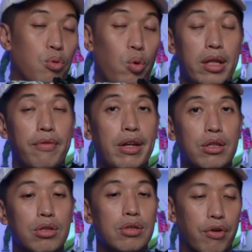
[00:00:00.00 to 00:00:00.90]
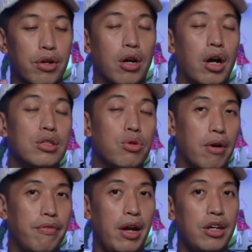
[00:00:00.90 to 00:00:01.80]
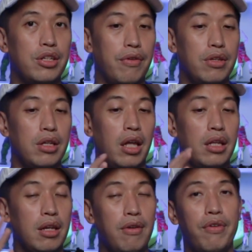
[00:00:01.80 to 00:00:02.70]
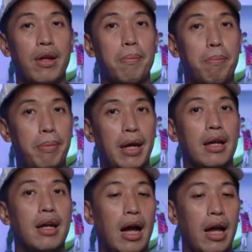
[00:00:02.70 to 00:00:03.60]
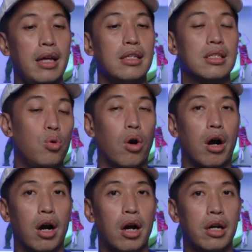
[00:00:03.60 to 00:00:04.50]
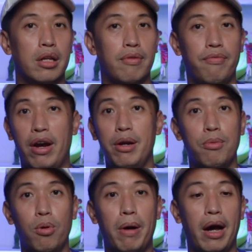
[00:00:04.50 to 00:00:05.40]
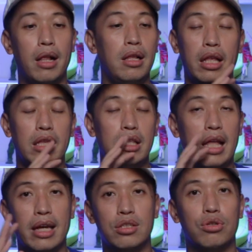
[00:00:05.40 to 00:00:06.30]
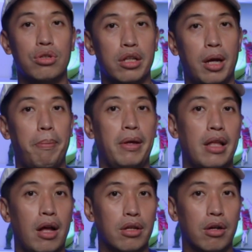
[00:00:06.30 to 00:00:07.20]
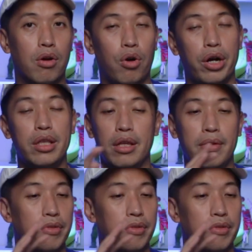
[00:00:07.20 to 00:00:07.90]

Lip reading: While the Freak 2s for guards who are very shifty and even big guys who are very mobile and likes to run up and down the court.